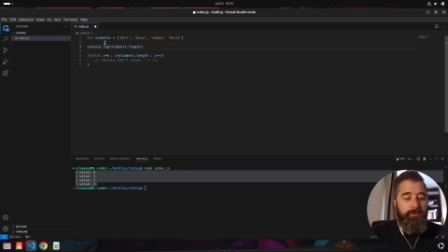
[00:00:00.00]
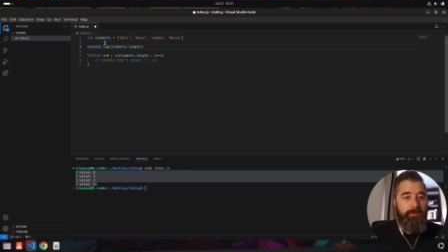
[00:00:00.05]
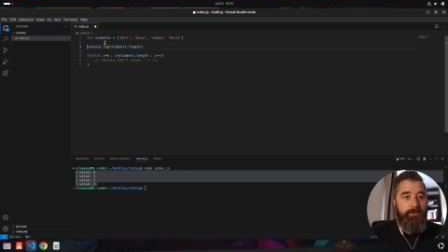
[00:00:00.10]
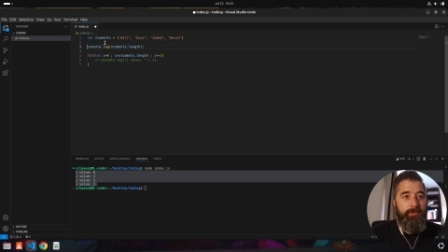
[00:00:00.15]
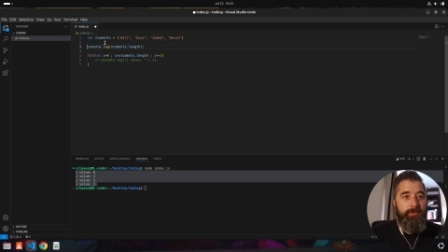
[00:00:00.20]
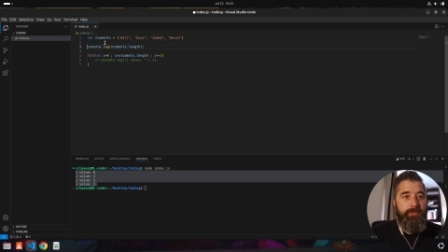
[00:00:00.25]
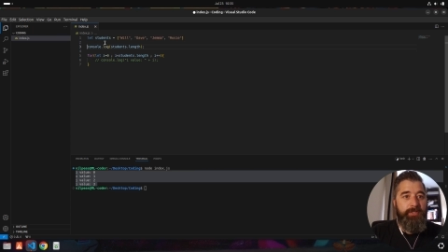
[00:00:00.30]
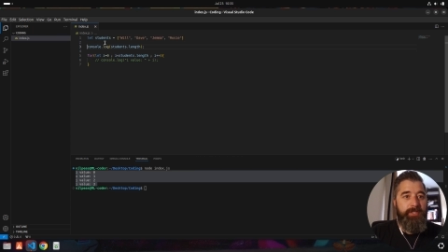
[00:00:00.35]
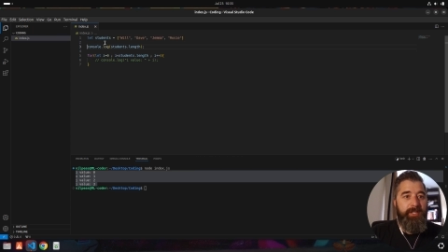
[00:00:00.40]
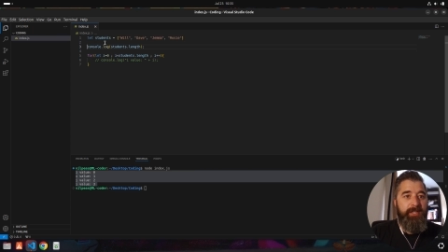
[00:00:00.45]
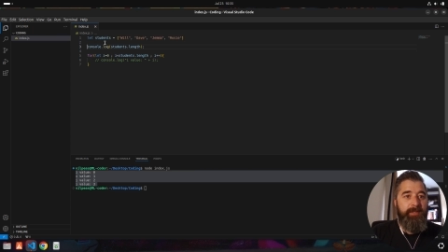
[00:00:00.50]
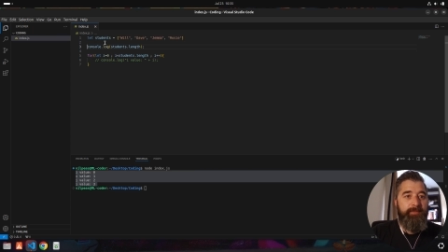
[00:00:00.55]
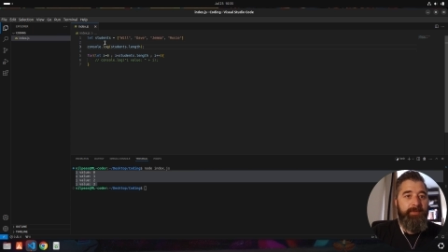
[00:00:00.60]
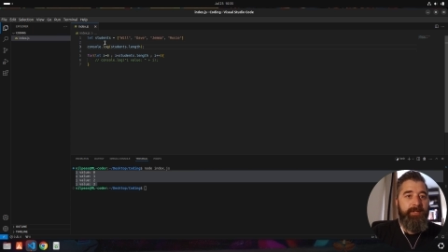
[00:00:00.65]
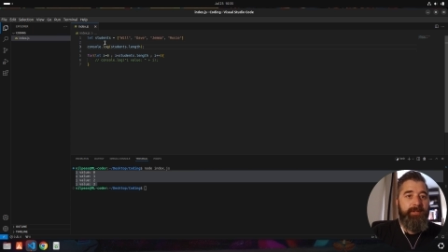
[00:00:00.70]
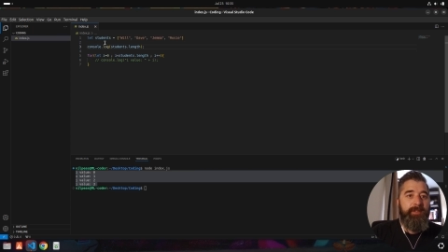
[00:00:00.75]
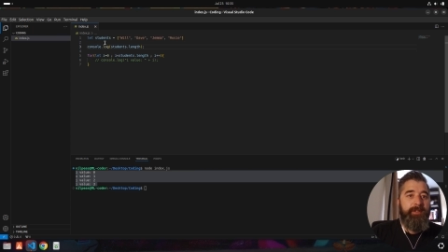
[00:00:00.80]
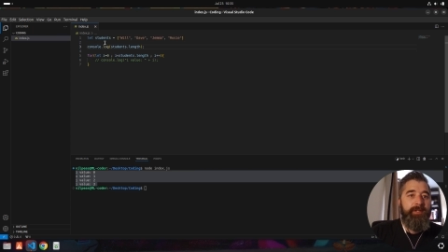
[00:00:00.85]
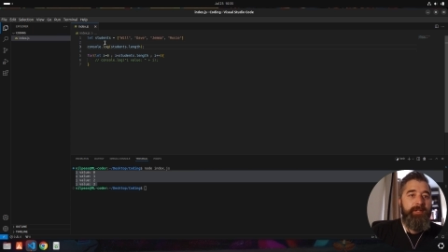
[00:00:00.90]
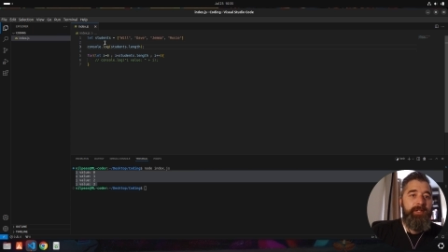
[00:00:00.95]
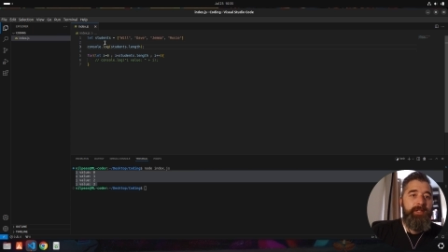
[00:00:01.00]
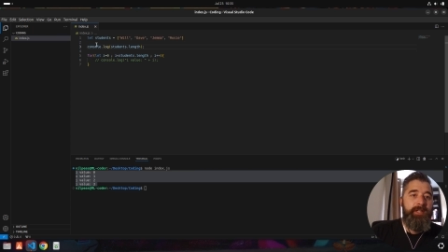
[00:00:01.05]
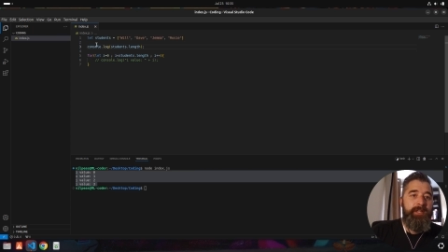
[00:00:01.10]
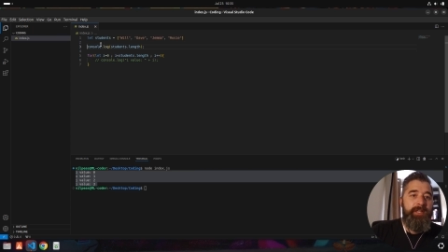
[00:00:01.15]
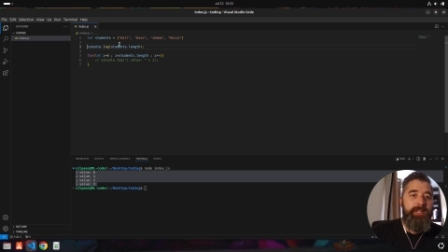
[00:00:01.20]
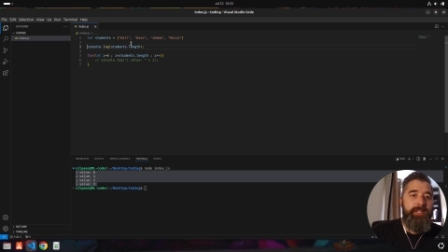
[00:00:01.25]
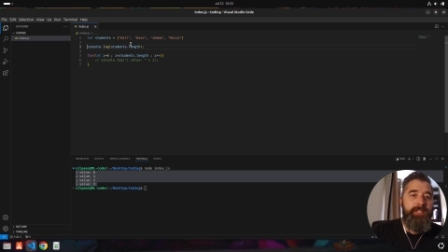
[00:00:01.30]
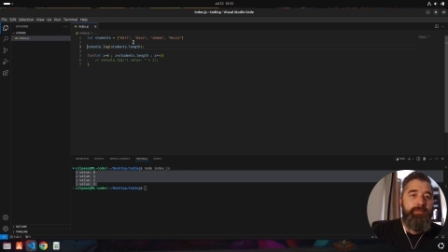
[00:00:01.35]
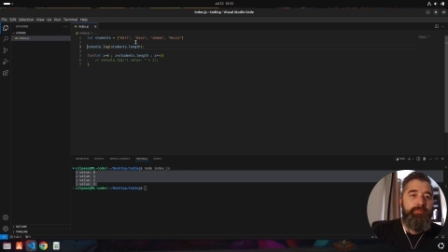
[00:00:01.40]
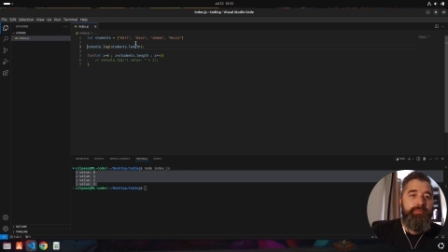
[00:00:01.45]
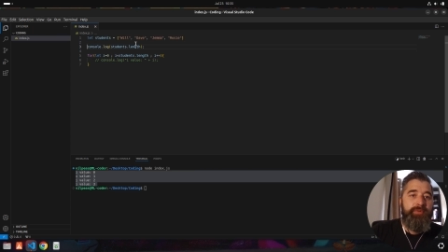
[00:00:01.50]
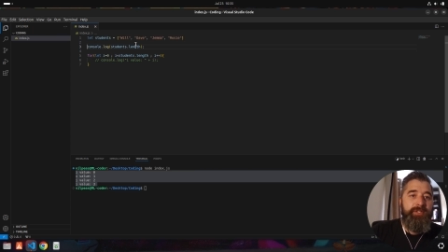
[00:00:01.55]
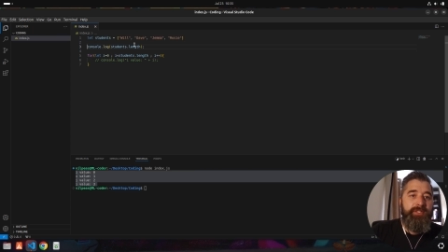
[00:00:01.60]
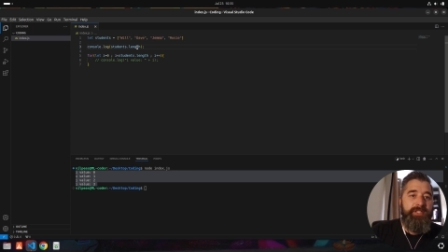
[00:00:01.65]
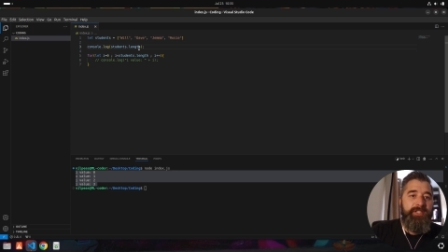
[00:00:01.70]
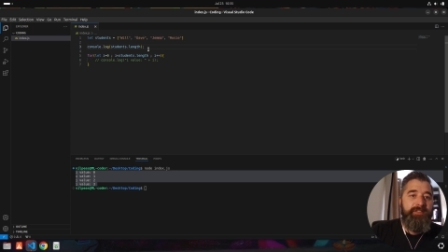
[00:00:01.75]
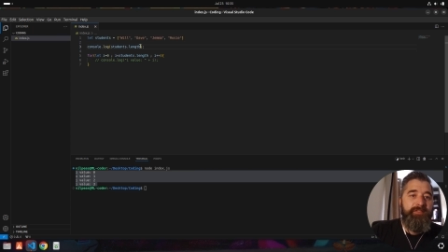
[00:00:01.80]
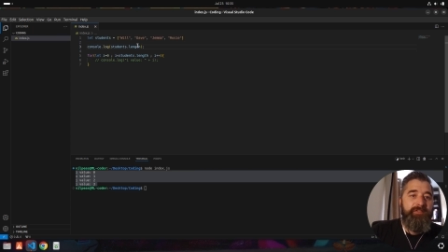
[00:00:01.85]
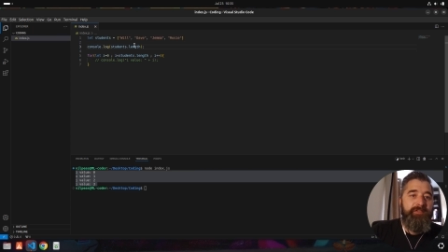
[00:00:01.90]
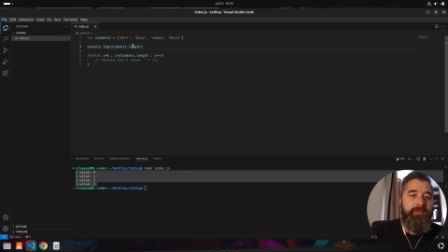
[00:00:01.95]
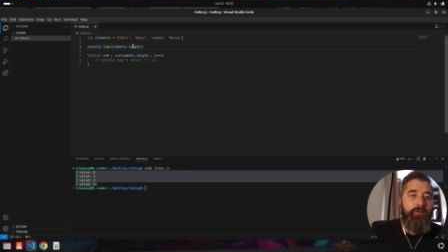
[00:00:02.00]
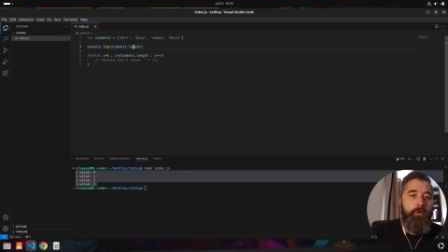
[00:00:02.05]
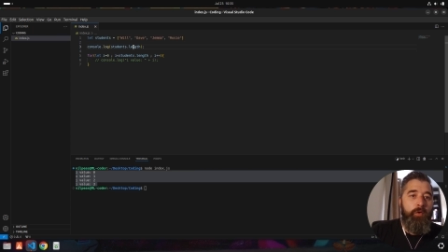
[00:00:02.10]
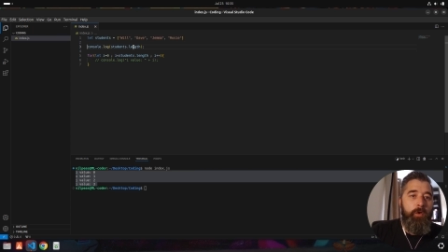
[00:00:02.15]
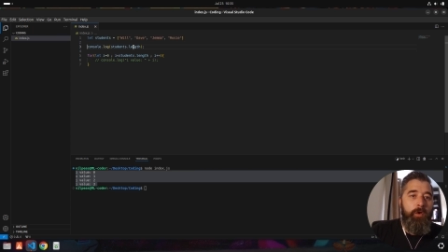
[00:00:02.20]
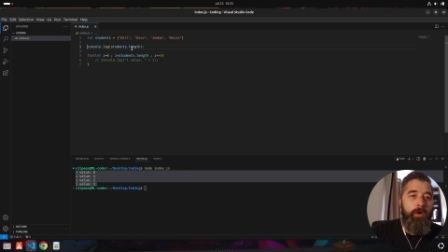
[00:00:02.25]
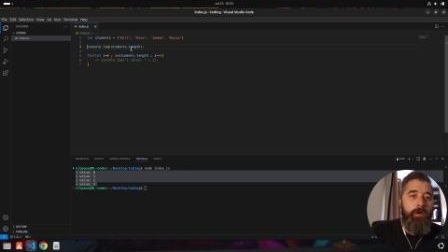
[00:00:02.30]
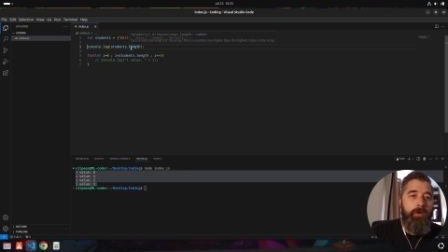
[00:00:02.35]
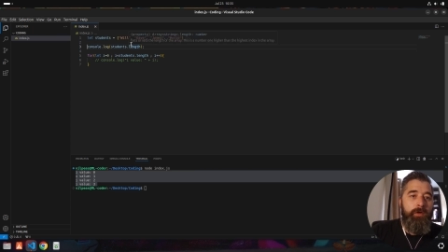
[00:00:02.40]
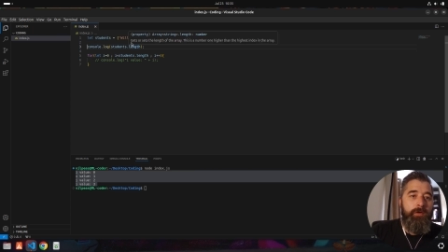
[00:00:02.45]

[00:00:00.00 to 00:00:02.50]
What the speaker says: log statement is printing 4.